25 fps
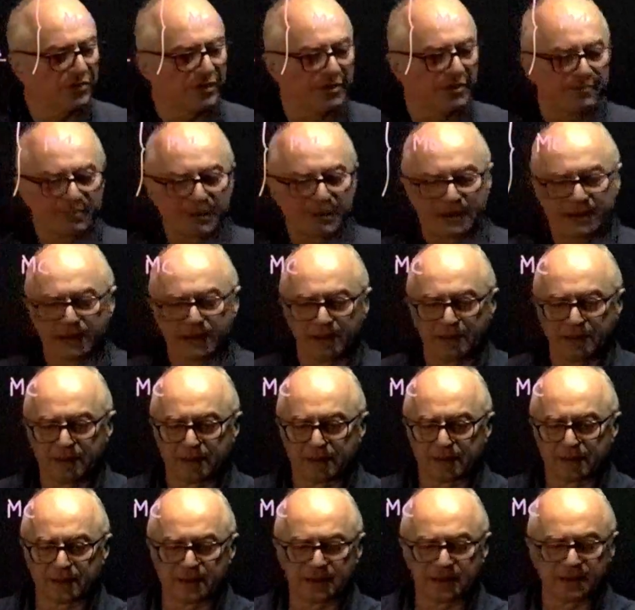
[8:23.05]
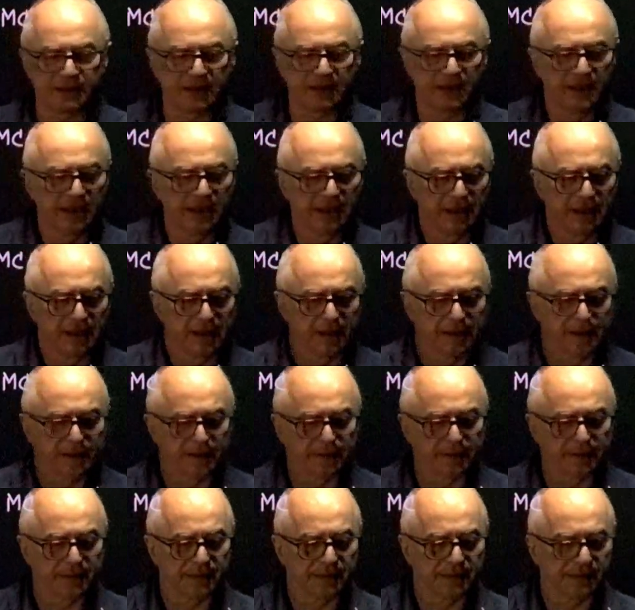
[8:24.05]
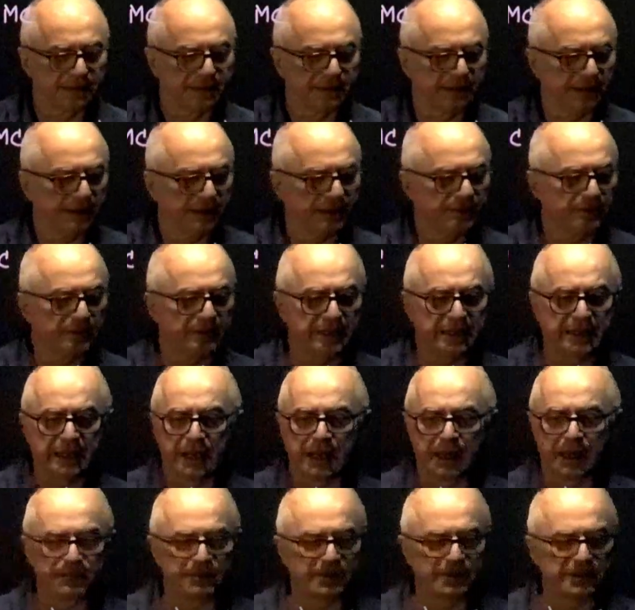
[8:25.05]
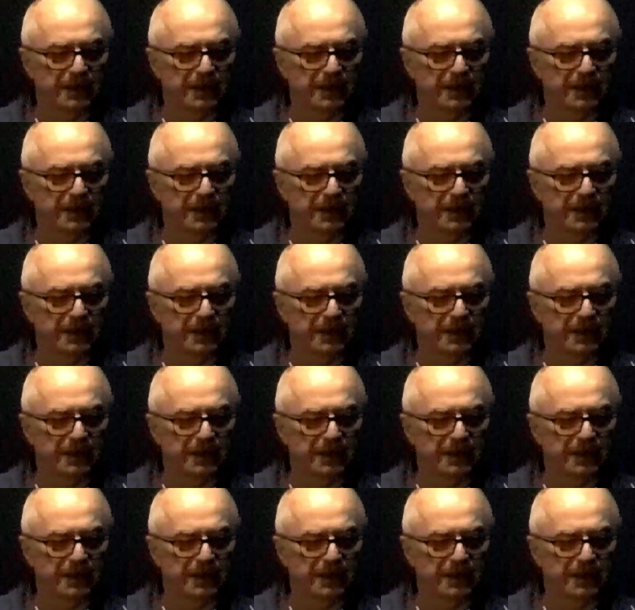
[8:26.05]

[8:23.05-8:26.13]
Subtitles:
parentheses, this becomes